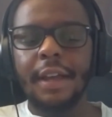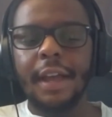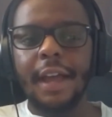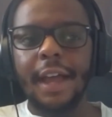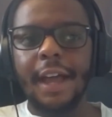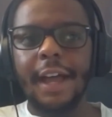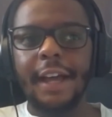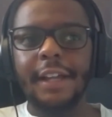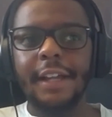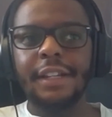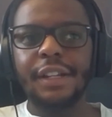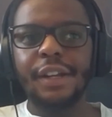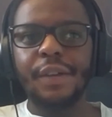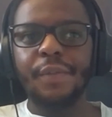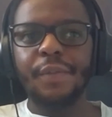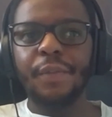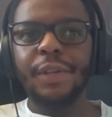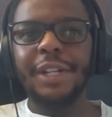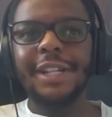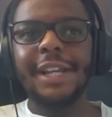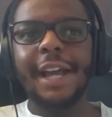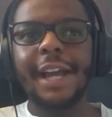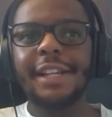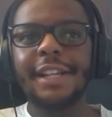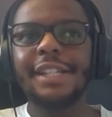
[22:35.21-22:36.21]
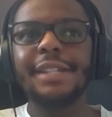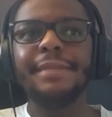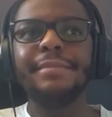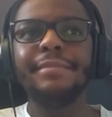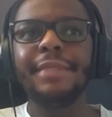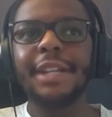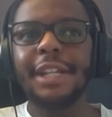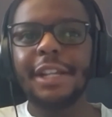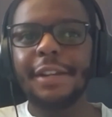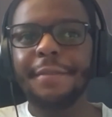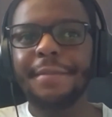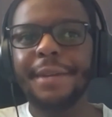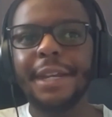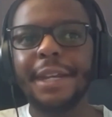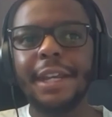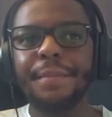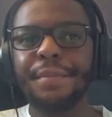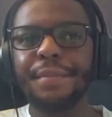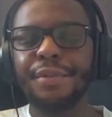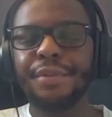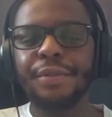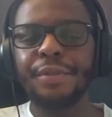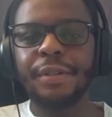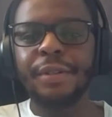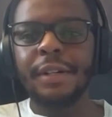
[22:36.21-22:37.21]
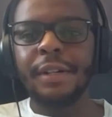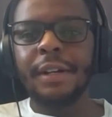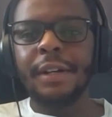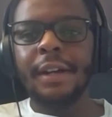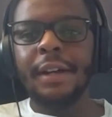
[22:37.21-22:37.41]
And then when you actually meet the people,